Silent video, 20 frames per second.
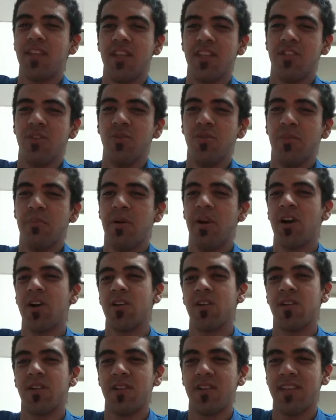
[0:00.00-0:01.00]
into a
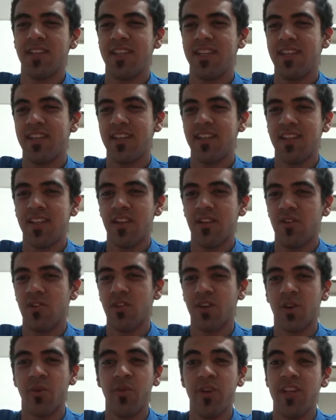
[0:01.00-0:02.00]
puddle
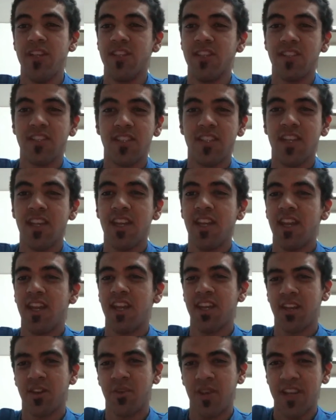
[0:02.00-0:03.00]
or grease,
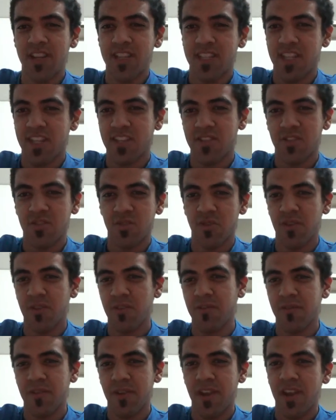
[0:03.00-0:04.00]
and it creates that sort
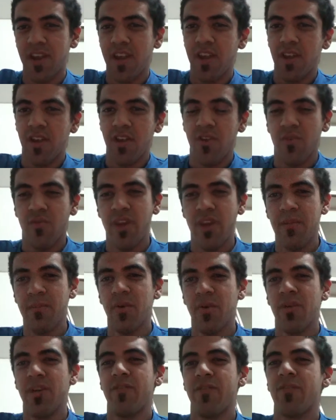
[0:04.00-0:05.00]
of
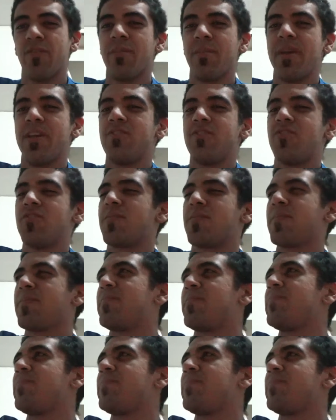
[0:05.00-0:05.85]
rainbowy formation.